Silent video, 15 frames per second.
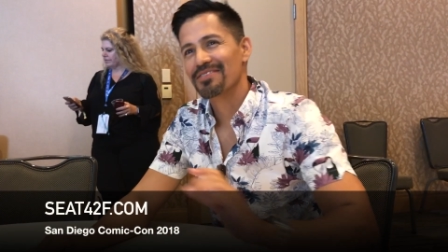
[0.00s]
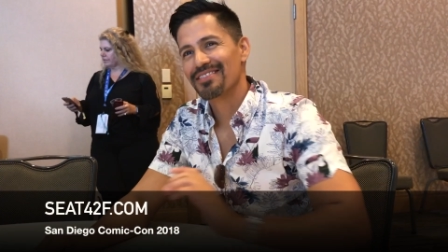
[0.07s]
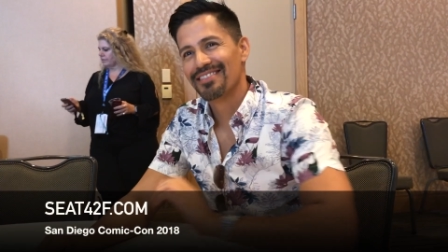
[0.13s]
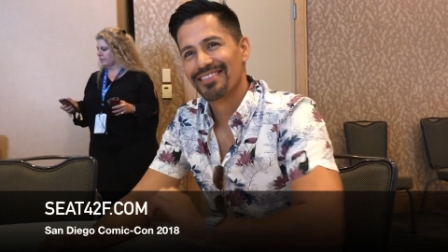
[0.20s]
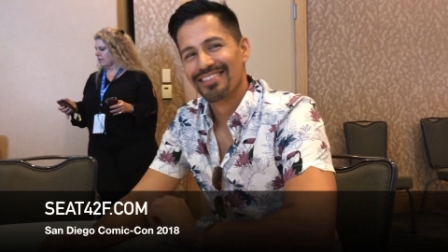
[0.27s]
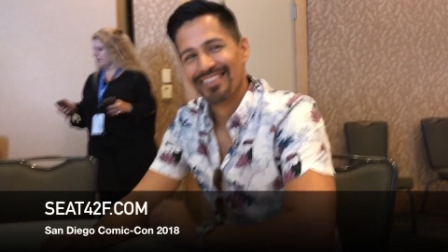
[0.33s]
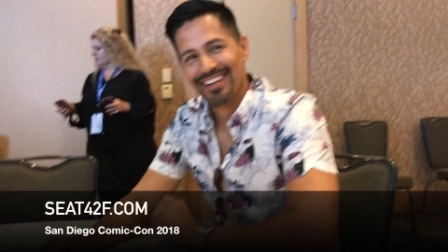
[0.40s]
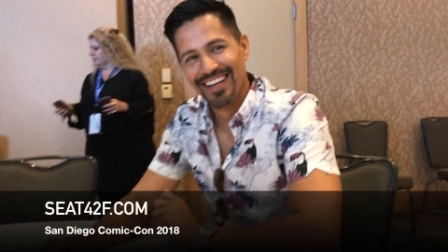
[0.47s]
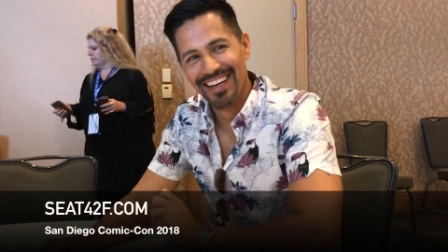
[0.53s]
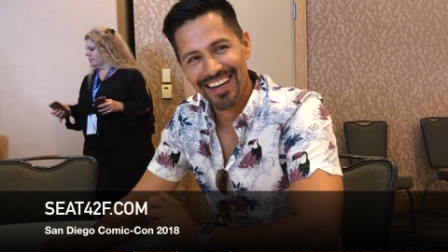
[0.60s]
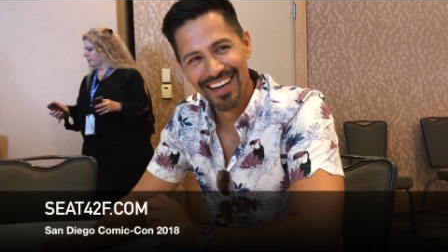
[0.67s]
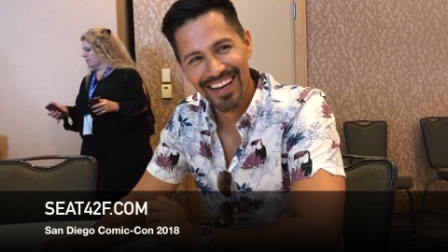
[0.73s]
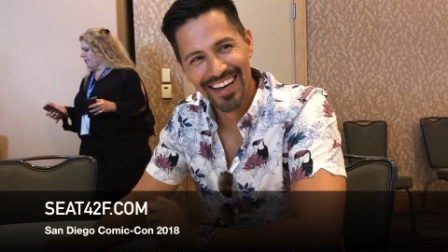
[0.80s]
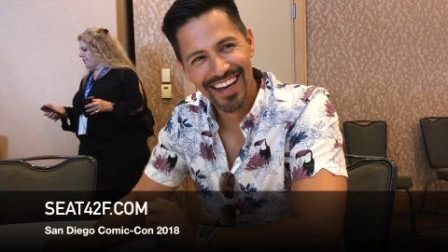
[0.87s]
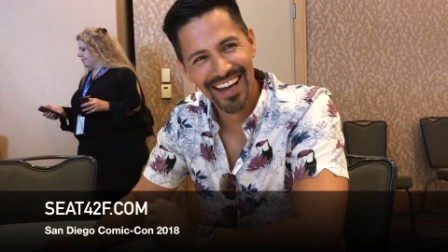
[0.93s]
Well, that's
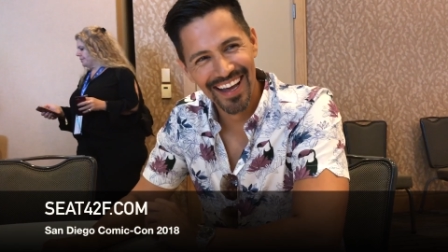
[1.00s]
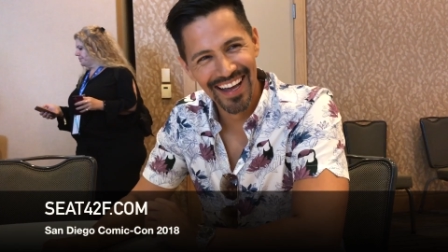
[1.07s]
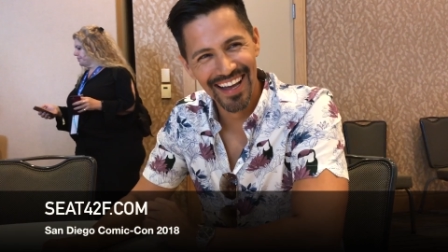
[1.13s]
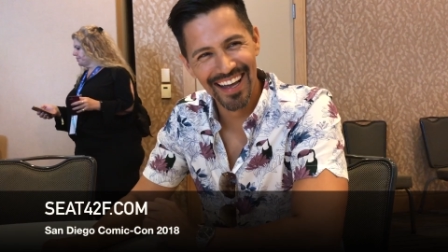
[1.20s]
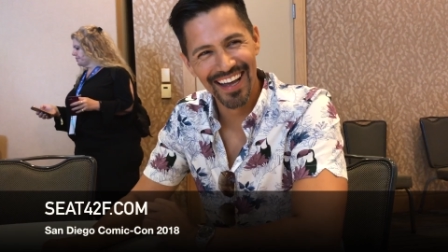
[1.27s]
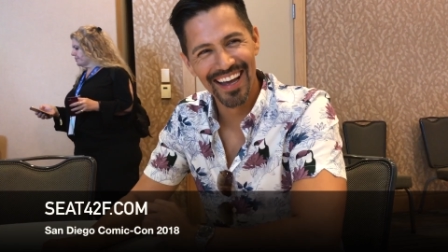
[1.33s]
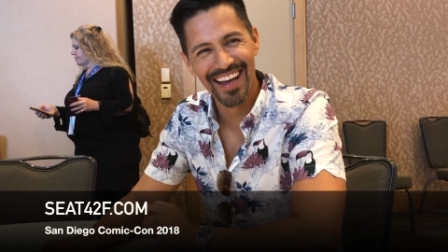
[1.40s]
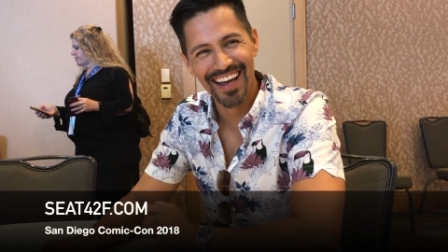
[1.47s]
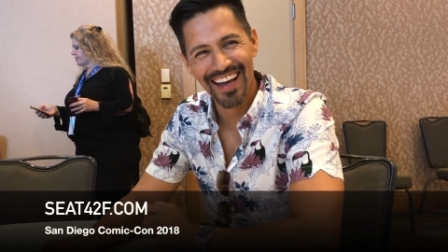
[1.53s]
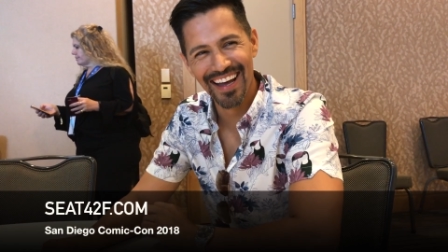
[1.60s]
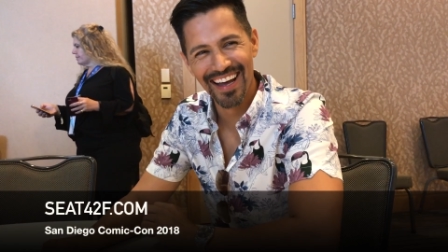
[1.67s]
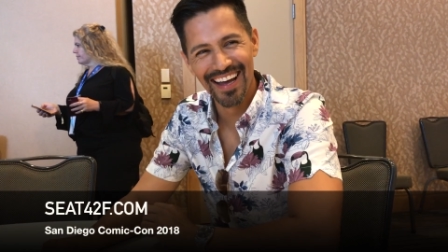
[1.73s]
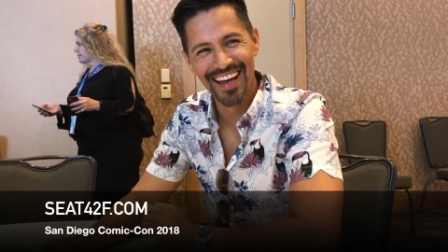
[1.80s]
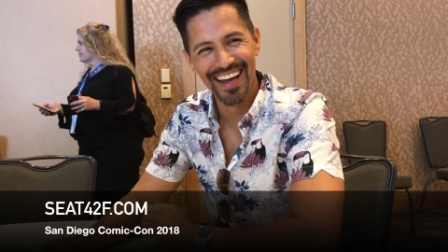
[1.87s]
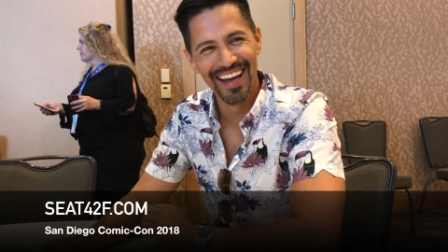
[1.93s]
a pretty good headline. We're going
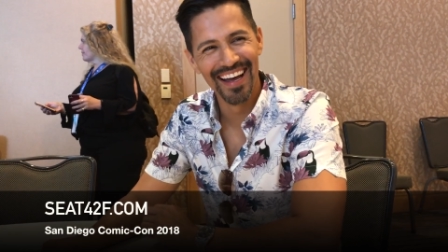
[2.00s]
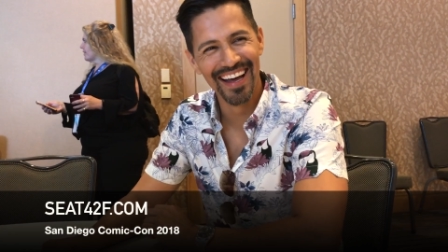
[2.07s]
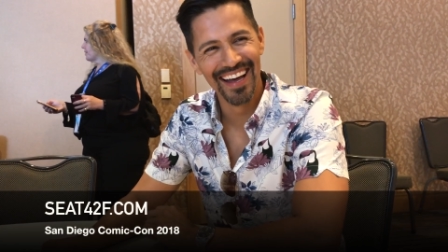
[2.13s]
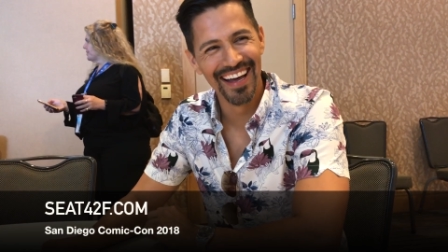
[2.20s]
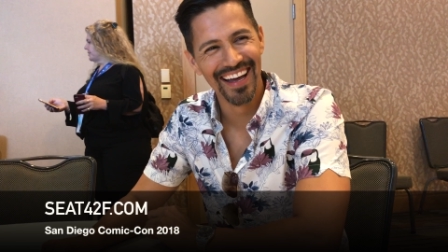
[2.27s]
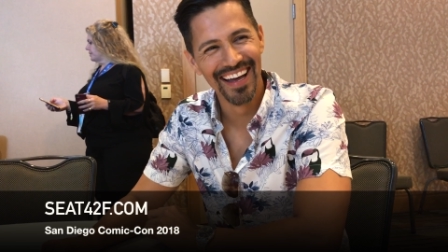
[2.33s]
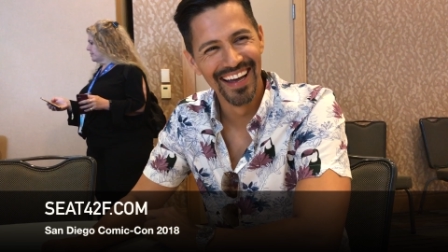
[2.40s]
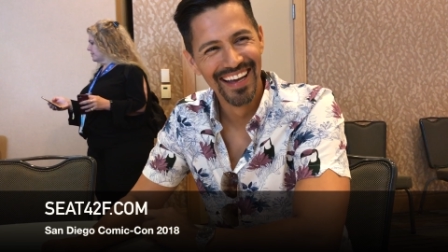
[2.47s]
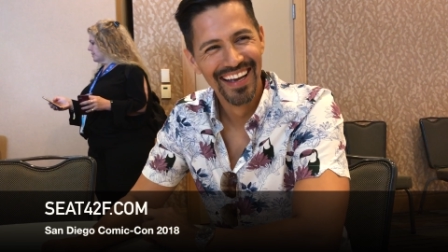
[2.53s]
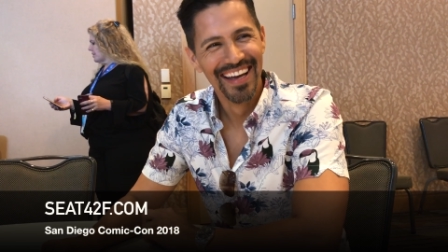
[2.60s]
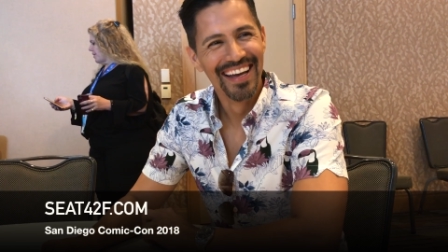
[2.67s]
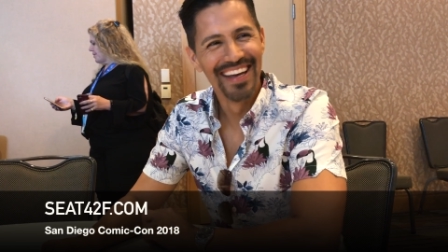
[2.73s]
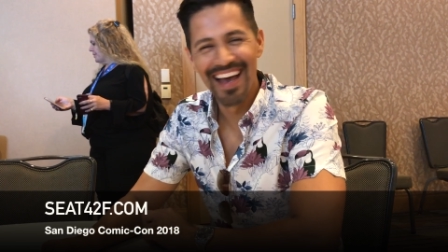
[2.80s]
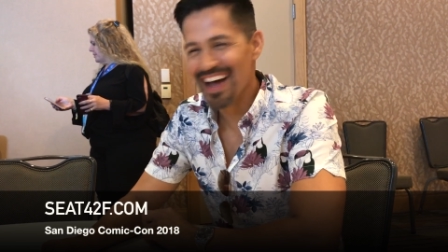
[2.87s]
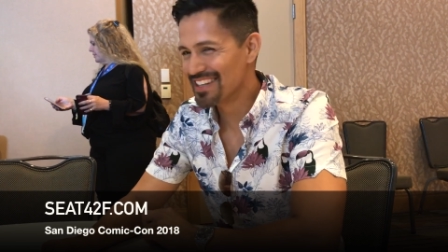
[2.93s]
to use that.
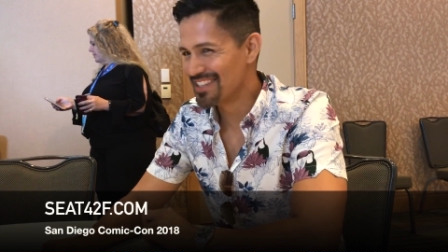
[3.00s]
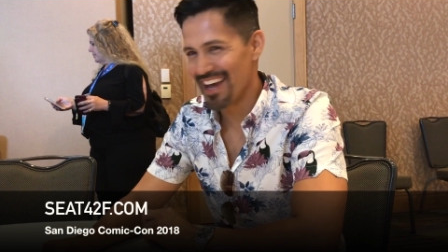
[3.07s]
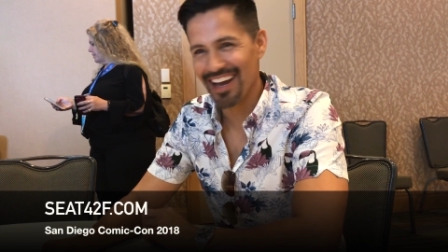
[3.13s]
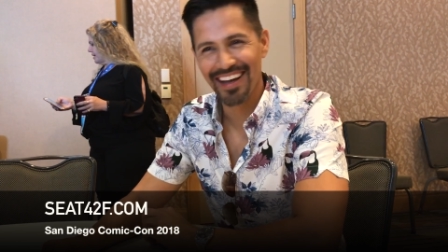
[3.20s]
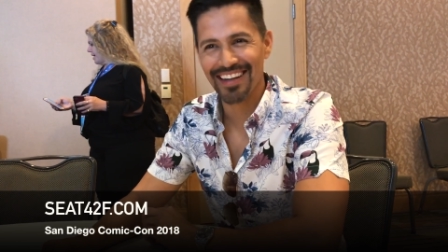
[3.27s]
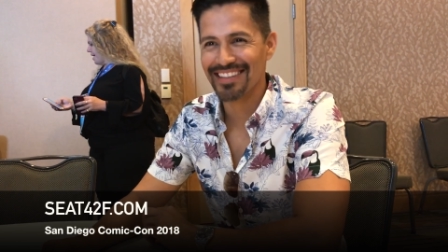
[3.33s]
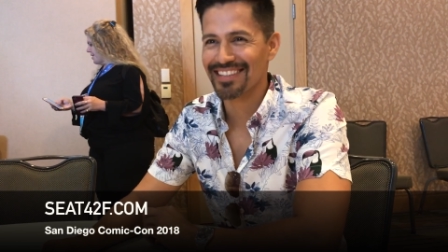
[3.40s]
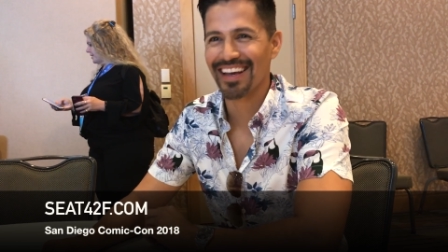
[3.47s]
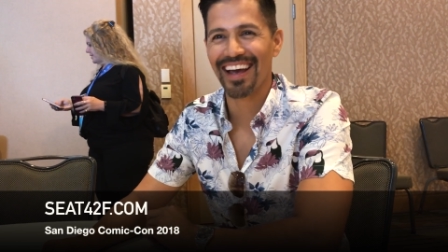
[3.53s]
It's okay. Yeah, take it.